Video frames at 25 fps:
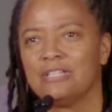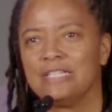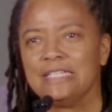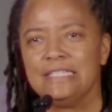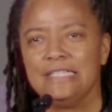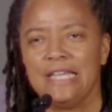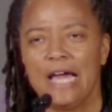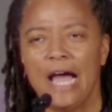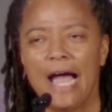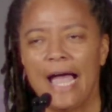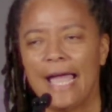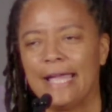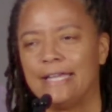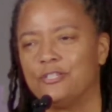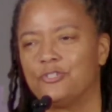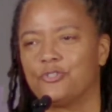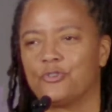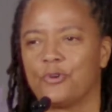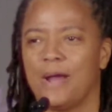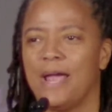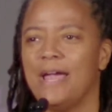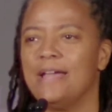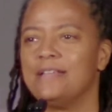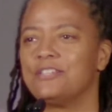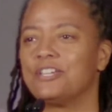died
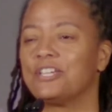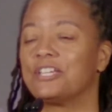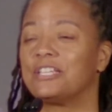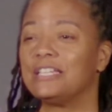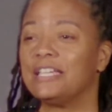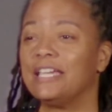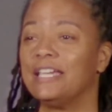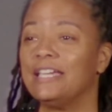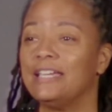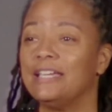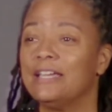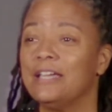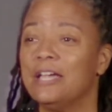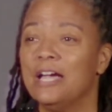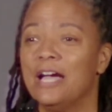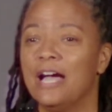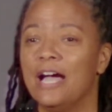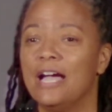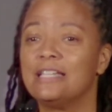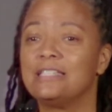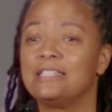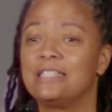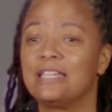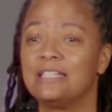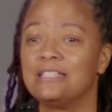tragically.
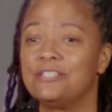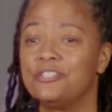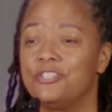I said,